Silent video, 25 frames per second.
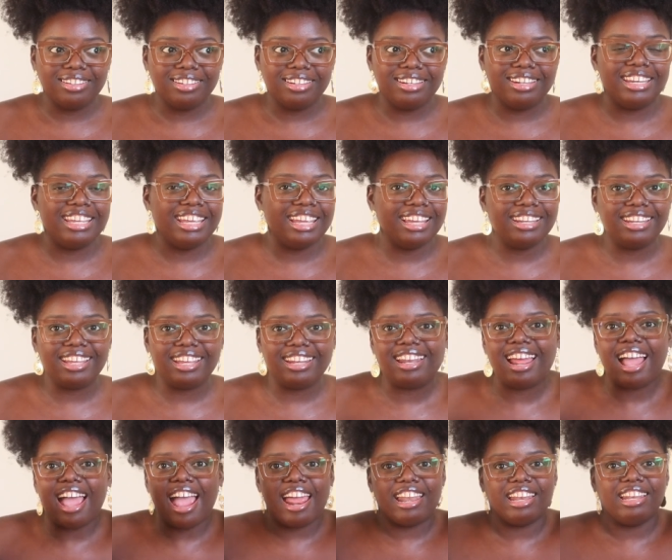
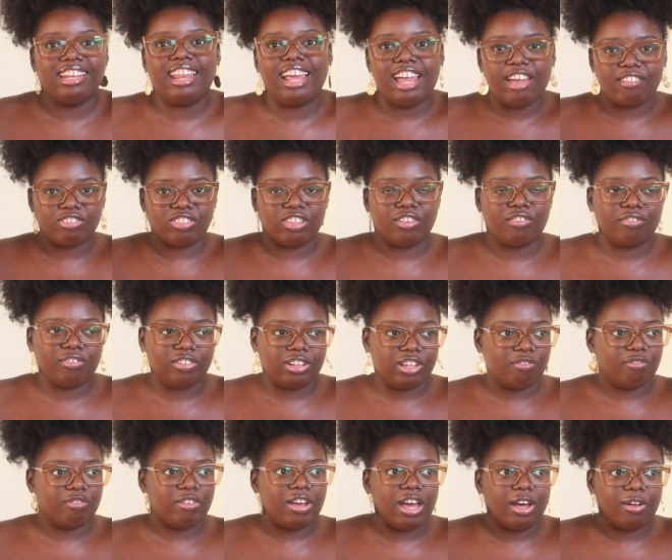needed. I didn't have to
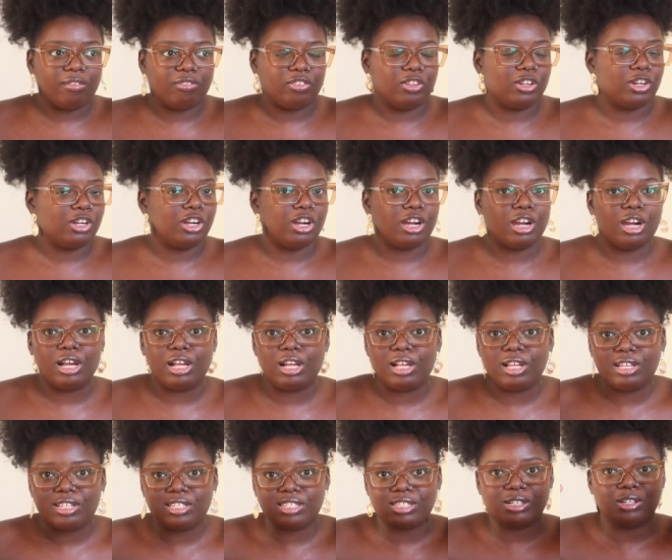fluff out the
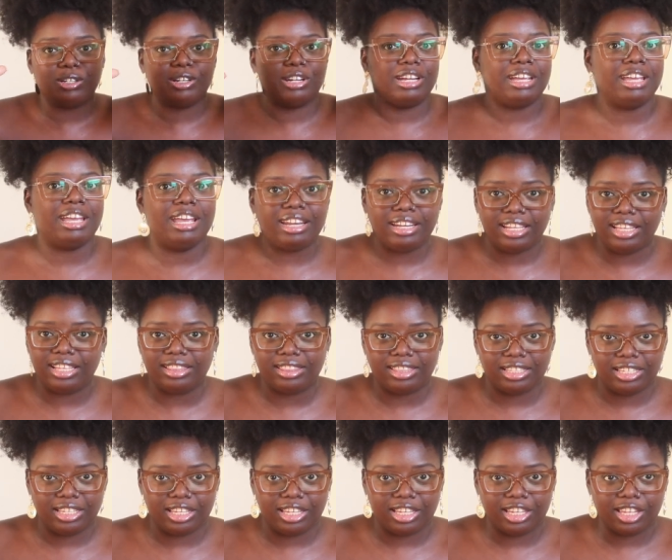curls or
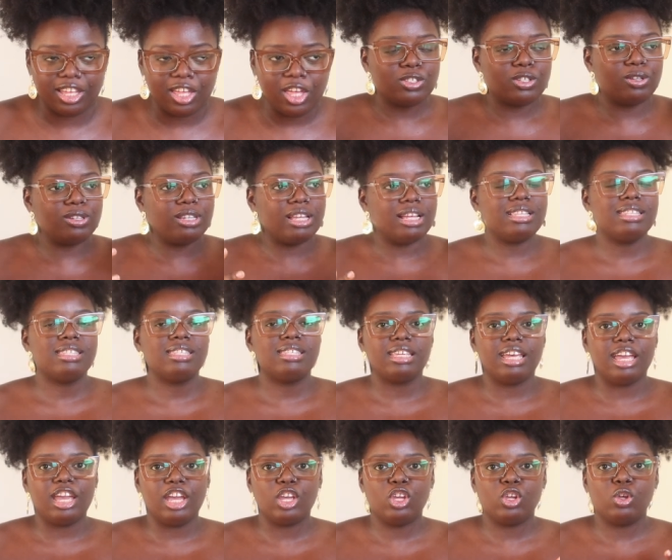anything. So let's
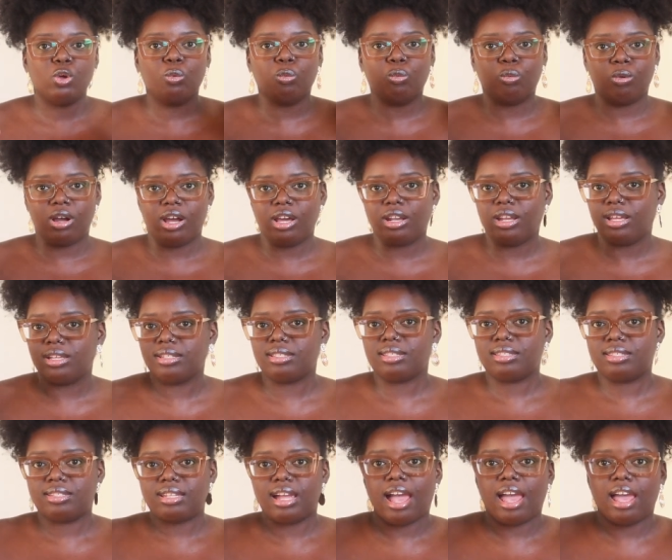say you want a
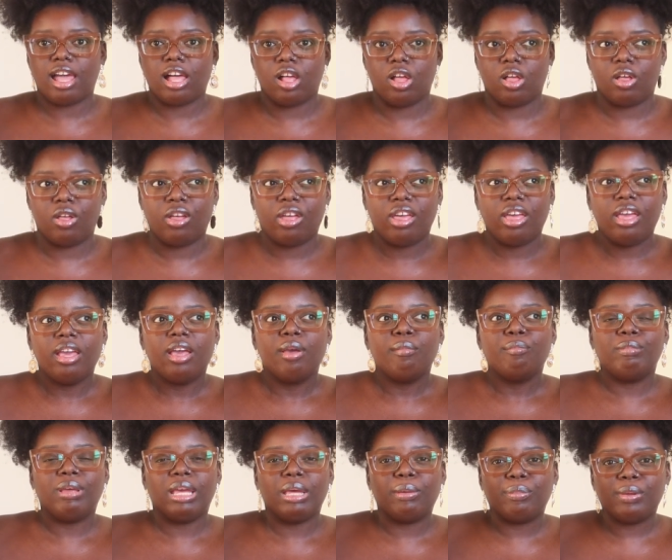style
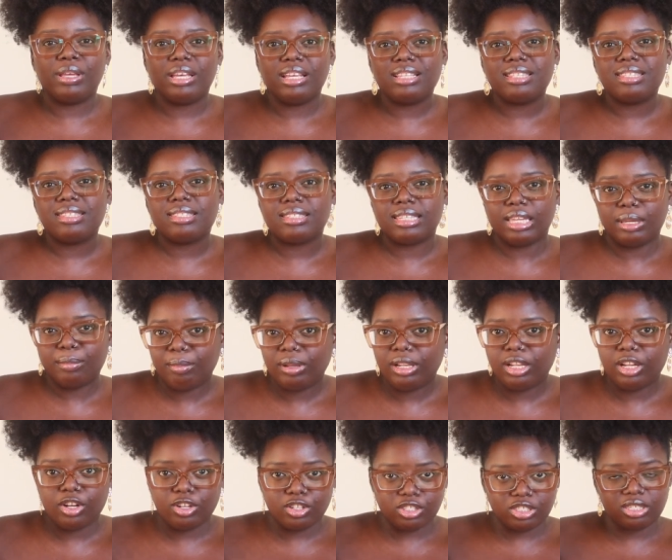maybe
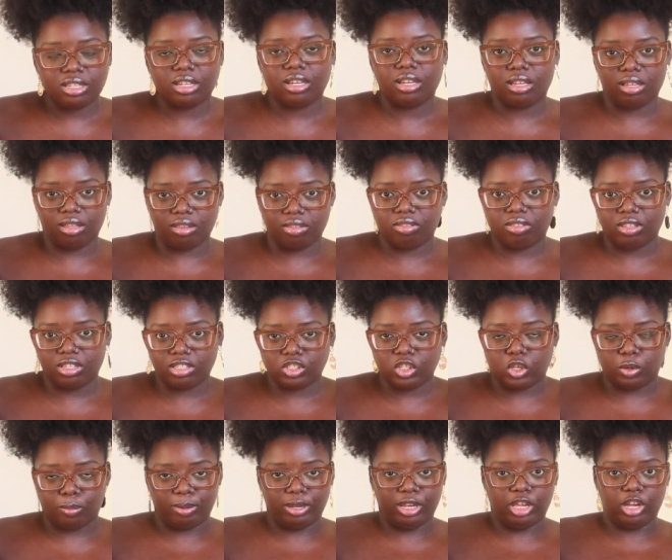similar to this
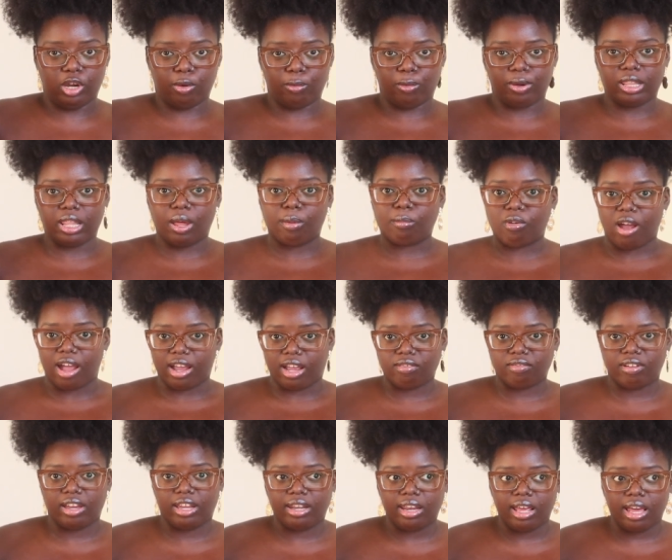human hair one that I'm rocking
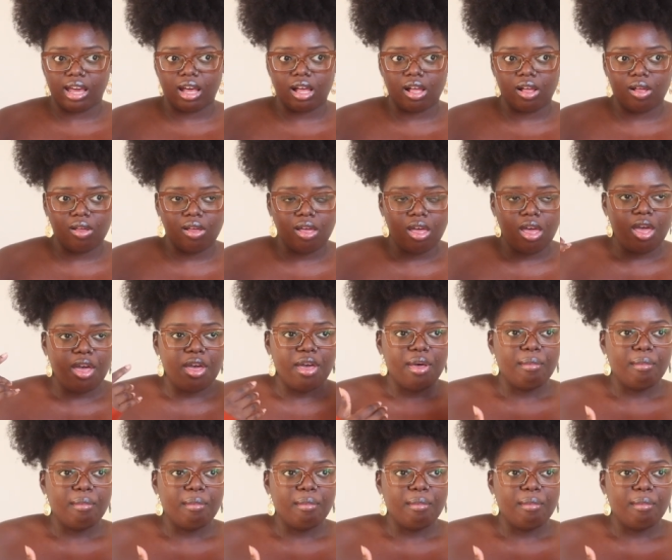right now,